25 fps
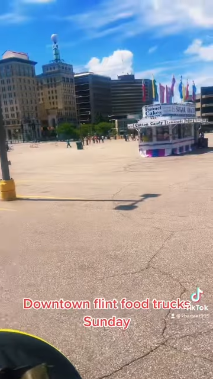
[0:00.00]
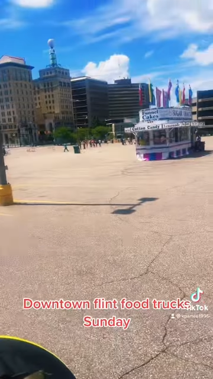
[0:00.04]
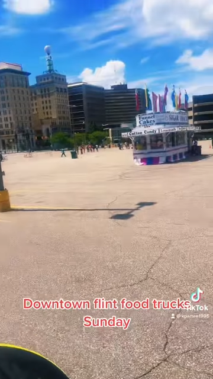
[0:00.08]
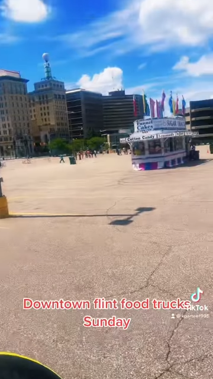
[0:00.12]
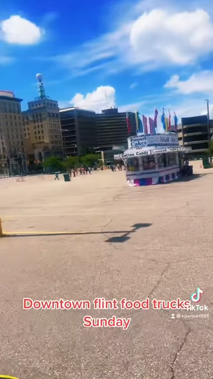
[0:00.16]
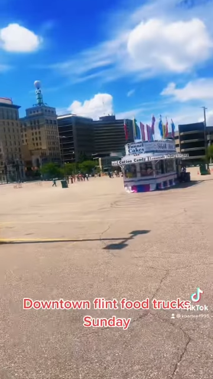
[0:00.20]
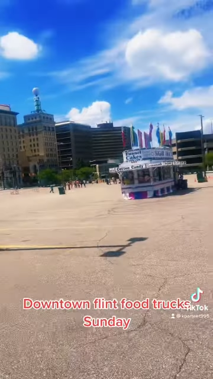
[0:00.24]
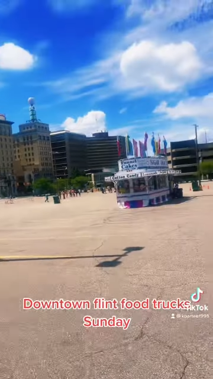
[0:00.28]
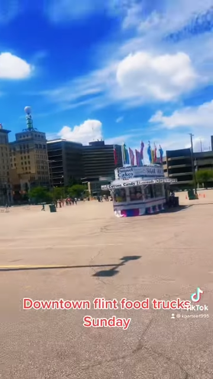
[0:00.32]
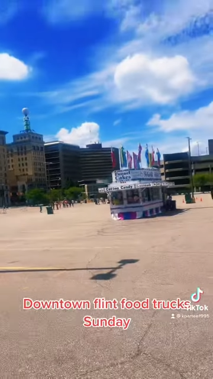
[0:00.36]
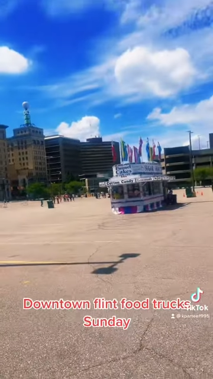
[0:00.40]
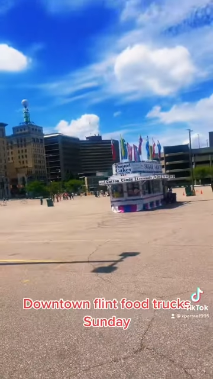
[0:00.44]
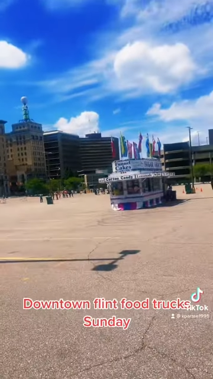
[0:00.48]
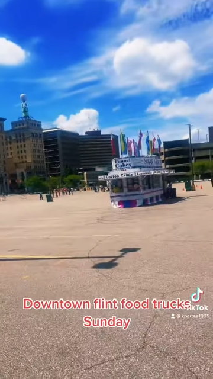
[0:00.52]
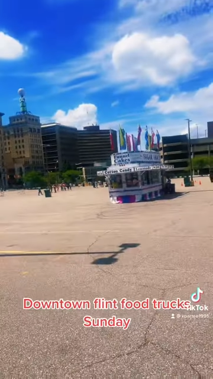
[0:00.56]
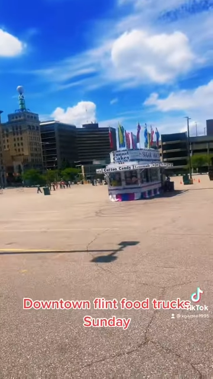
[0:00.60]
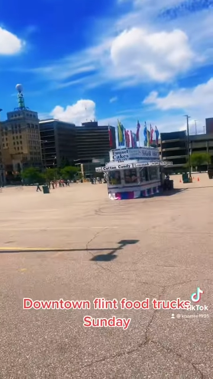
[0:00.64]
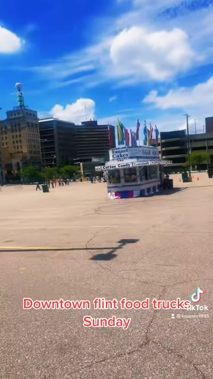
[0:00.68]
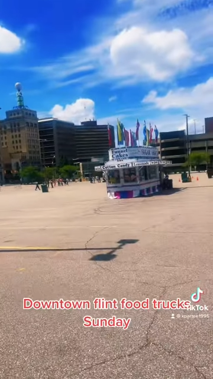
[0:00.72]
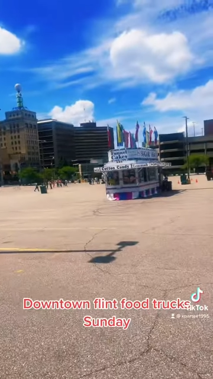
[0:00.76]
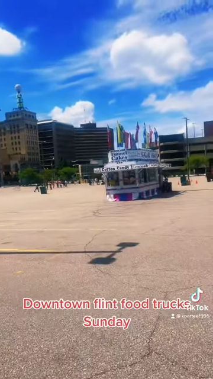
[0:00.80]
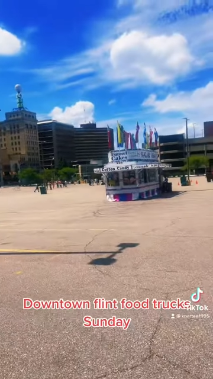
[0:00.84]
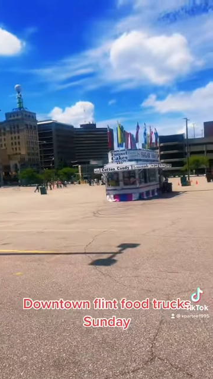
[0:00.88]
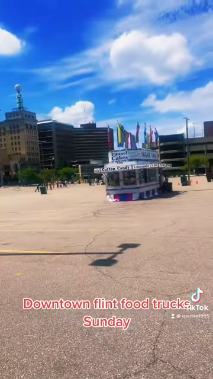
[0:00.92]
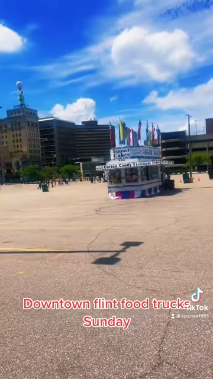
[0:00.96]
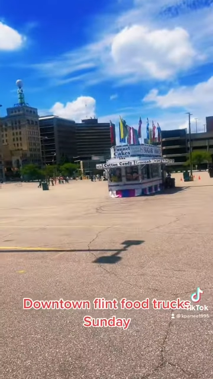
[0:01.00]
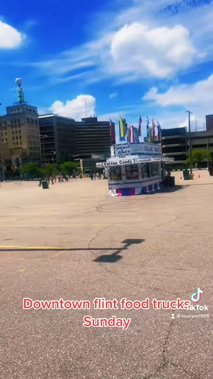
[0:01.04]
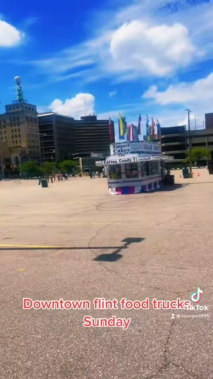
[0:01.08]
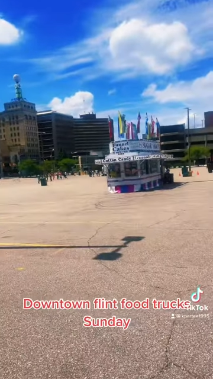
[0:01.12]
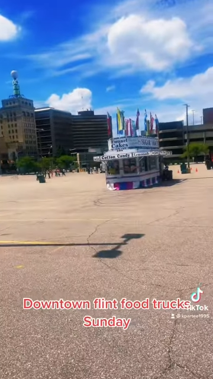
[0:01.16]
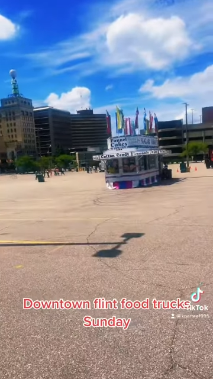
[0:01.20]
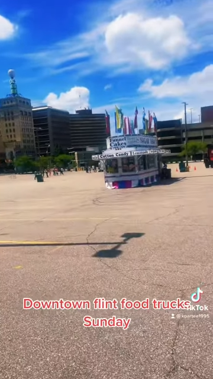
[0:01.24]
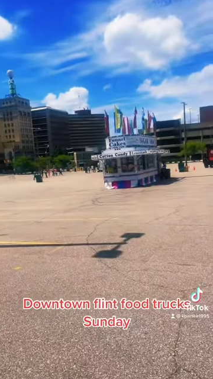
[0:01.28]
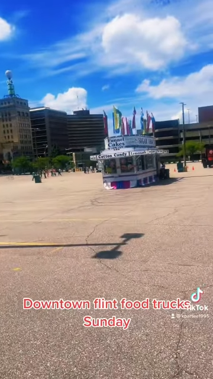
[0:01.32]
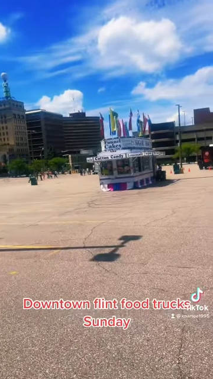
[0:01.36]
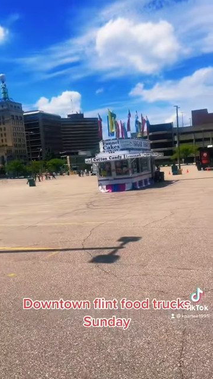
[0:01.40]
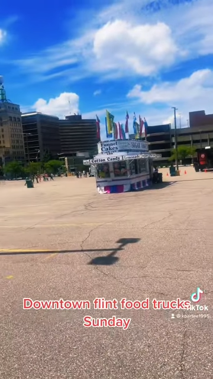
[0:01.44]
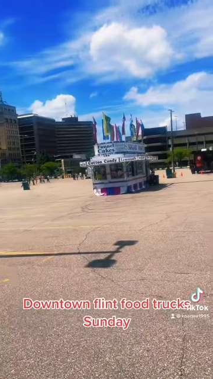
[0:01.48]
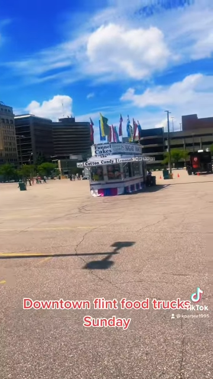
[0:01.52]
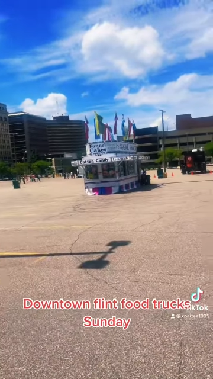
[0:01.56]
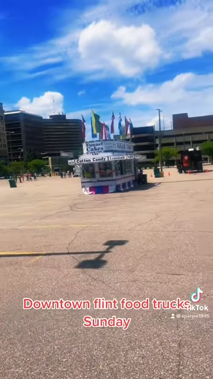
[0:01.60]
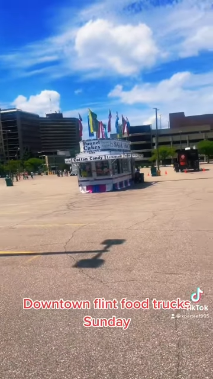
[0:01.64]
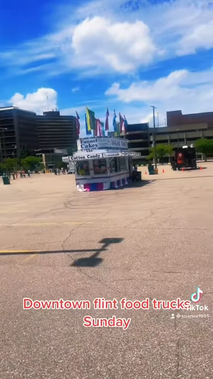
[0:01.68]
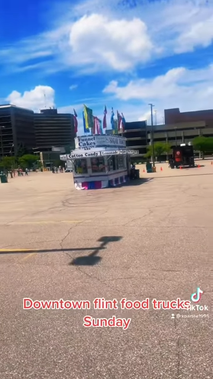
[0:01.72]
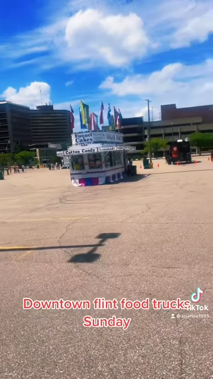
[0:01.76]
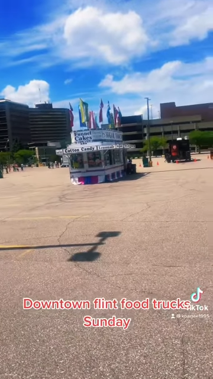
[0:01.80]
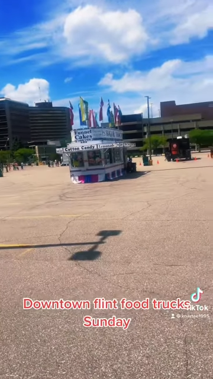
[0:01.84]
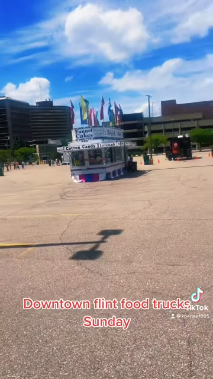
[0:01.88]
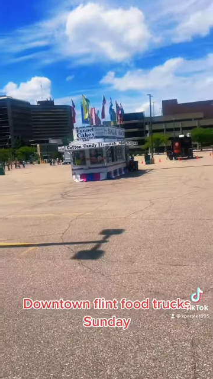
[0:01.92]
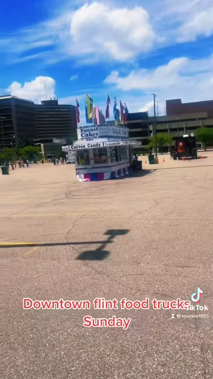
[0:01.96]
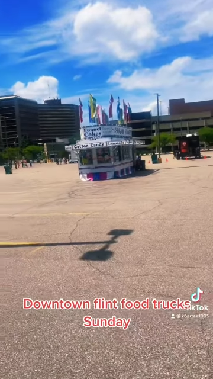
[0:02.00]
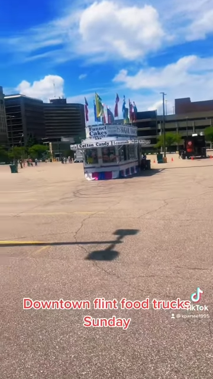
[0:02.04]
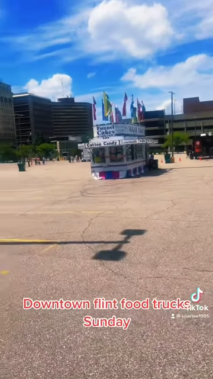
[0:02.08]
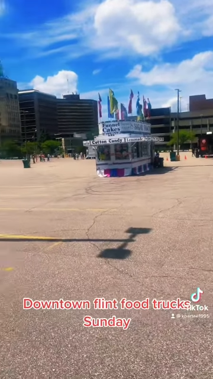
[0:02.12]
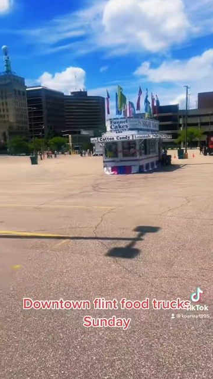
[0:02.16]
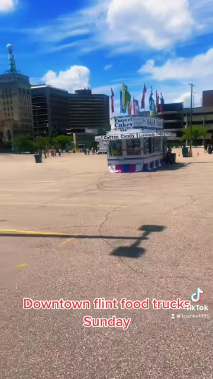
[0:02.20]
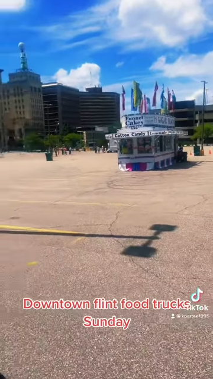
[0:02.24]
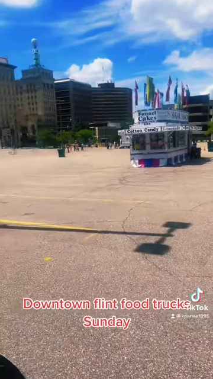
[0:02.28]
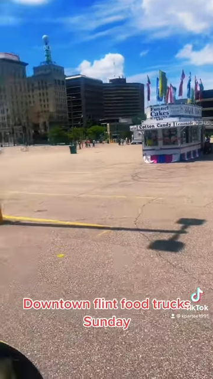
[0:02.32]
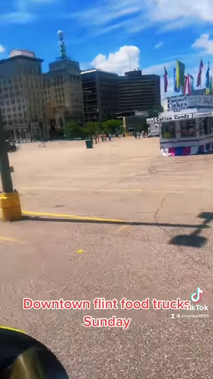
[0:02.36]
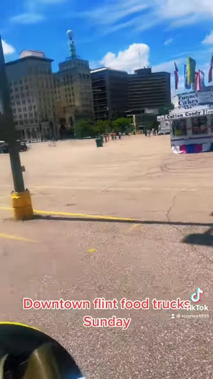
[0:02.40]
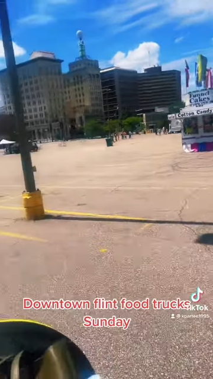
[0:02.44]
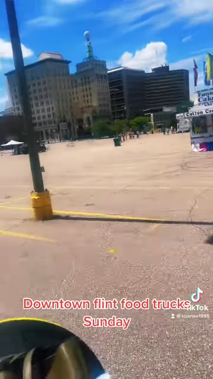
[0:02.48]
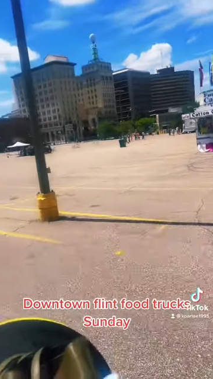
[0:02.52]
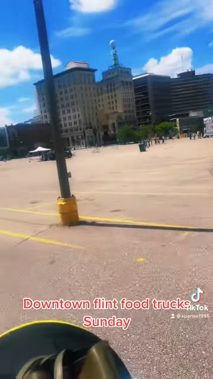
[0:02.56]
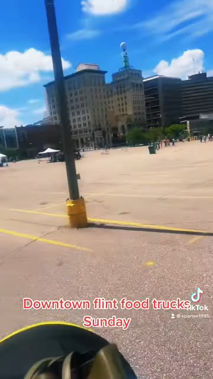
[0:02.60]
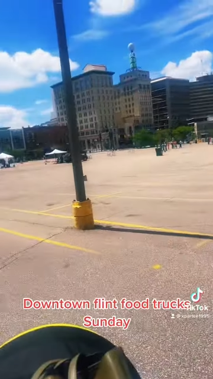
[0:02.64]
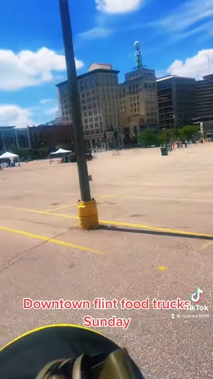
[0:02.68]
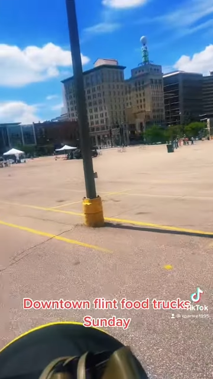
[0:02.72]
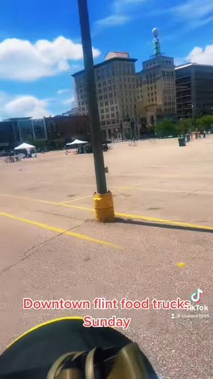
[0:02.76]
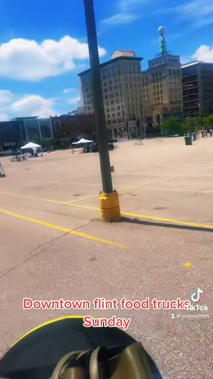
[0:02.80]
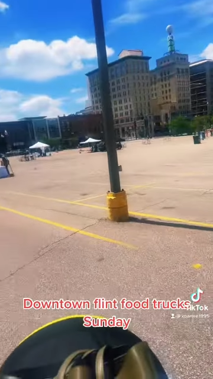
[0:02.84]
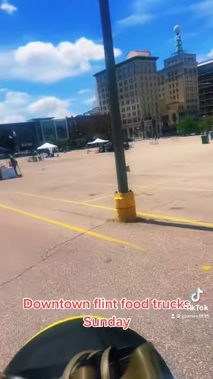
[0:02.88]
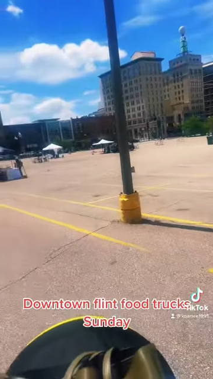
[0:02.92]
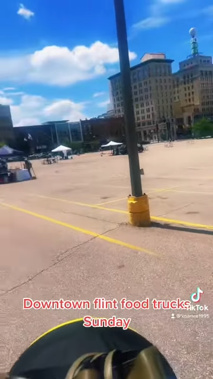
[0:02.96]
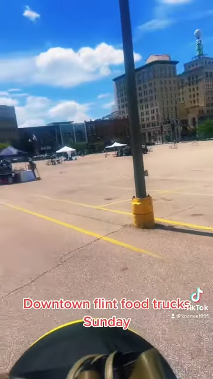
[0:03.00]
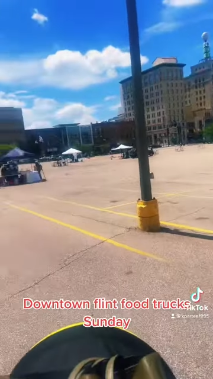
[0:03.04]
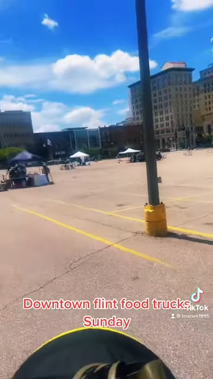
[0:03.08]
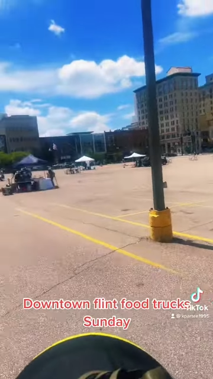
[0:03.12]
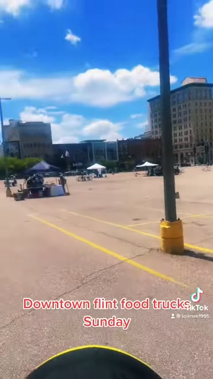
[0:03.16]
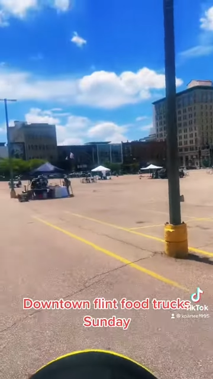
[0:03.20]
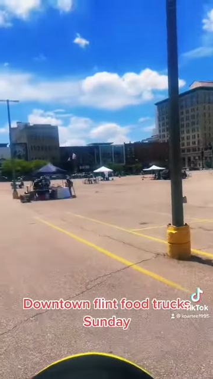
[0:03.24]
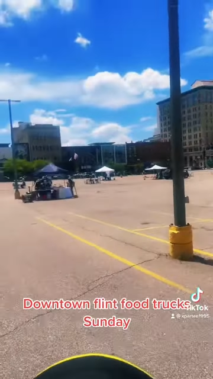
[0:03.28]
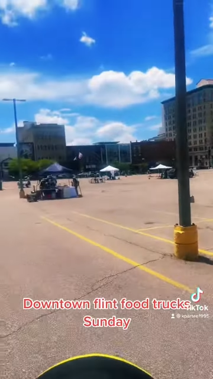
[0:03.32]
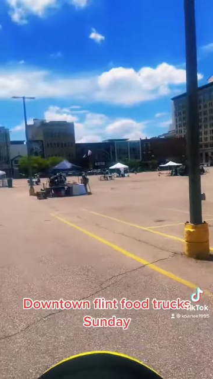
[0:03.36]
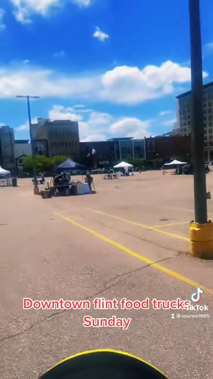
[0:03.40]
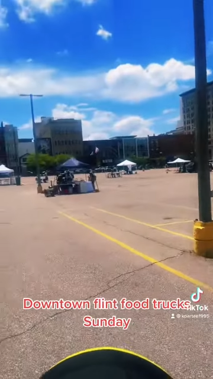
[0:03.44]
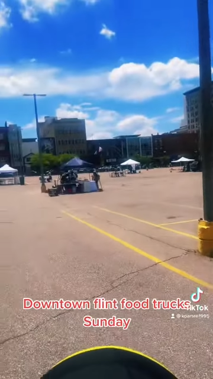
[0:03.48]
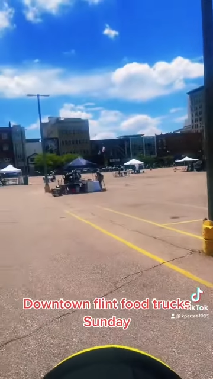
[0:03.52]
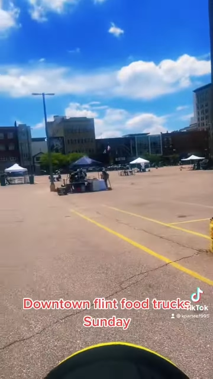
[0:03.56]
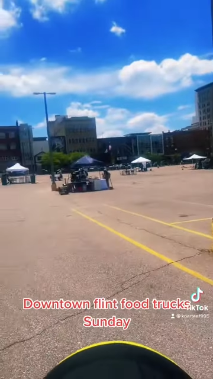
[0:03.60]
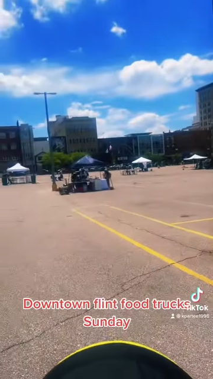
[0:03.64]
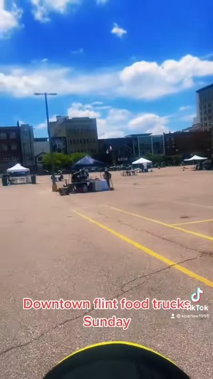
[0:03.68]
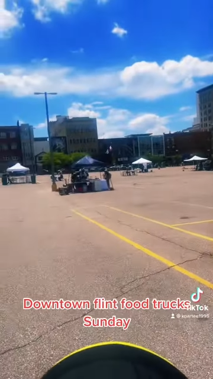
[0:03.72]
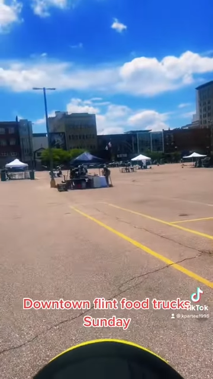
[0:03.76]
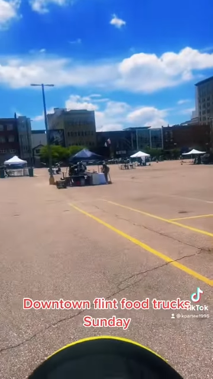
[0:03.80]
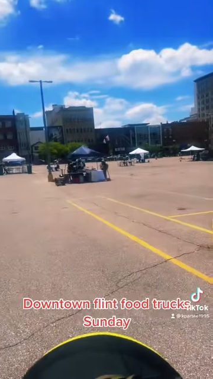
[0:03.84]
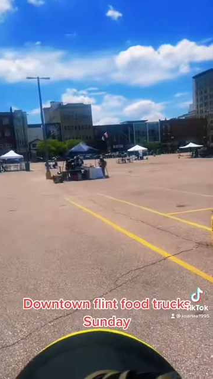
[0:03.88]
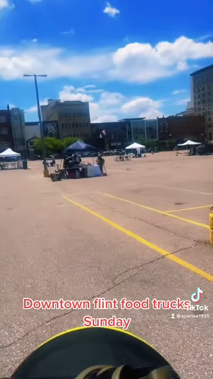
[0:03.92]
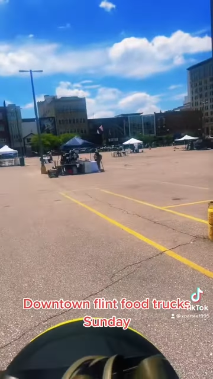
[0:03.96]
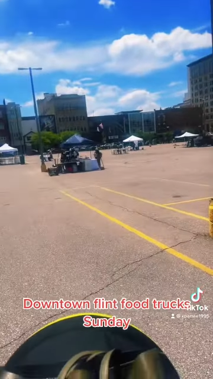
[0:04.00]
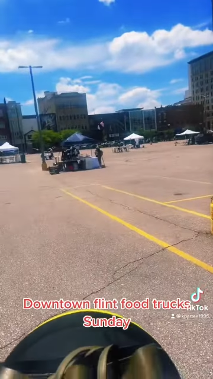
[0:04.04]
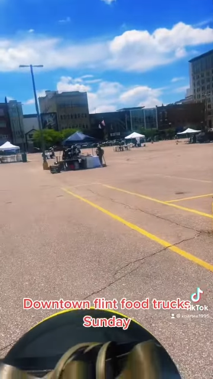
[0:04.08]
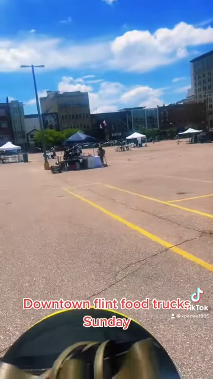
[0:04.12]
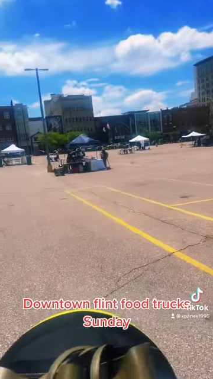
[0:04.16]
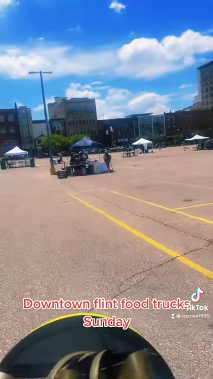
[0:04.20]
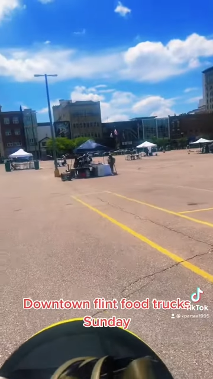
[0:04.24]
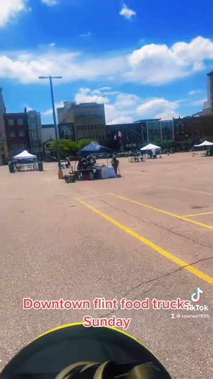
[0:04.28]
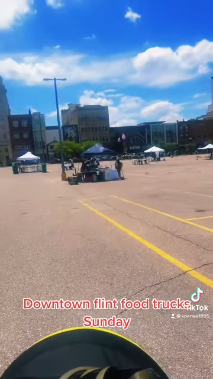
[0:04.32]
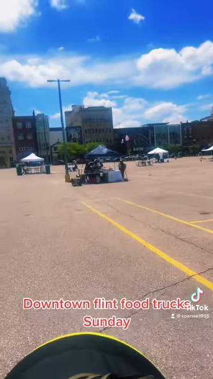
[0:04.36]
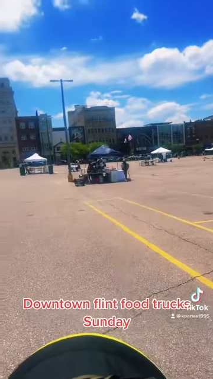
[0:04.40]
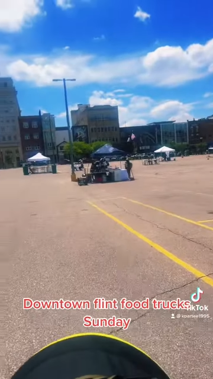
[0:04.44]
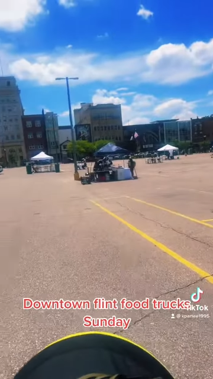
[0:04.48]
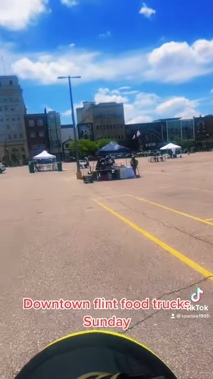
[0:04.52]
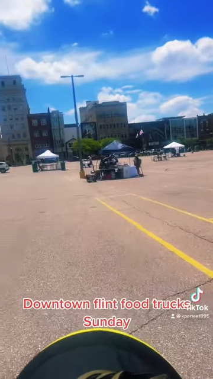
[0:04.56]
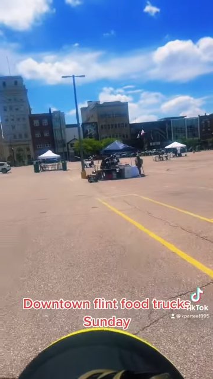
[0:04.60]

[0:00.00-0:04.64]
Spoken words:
(no speaker visible)